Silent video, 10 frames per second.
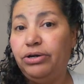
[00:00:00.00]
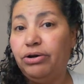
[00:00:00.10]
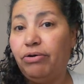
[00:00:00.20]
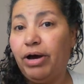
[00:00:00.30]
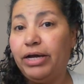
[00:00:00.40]

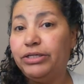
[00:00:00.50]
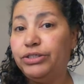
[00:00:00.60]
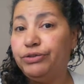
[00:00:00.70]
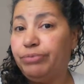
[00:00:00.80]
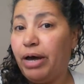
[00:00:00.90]
know I
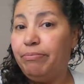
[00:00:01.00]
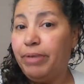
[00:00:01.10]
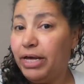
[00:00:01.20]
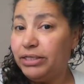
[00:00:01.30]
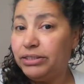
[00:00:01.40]
do my
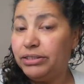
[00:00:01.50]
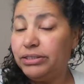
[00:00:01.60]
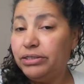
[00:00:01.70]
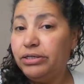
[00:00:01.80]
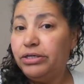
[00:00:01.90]
best
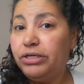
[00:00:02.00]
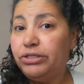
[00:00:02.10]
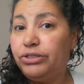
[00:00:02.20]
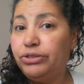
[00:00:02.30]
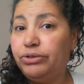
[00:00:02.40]

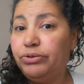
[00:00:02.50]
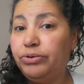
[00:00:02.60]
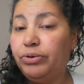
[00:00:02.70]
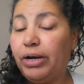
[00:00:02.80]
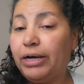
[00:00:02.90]
to